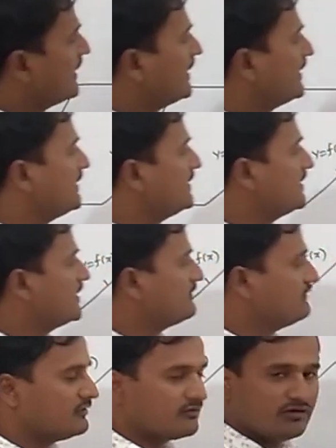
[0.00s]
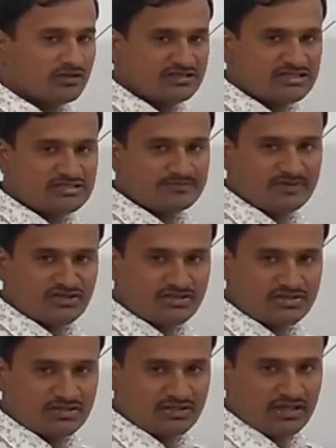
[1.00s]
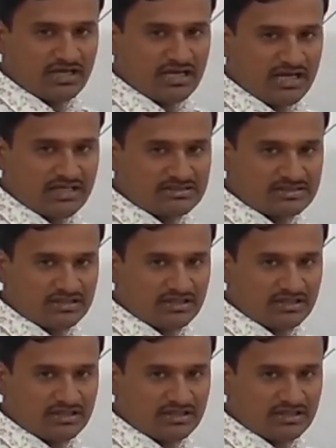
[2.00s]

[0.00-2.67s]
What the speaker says: and here we will call this function as